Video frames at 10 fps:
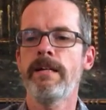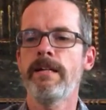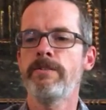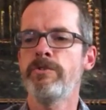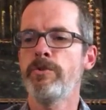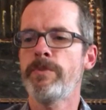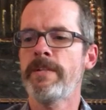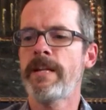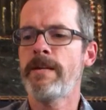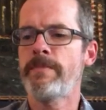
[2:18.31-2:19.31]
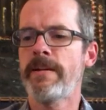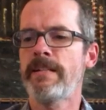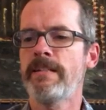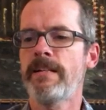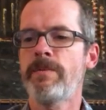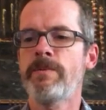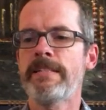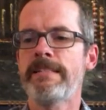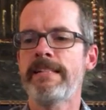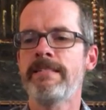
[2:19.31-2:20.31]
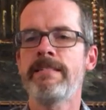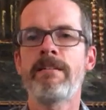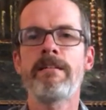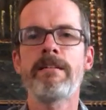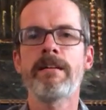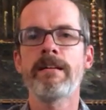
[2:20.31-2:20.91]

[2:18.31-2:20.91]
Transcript: super type by, I want to say Snark.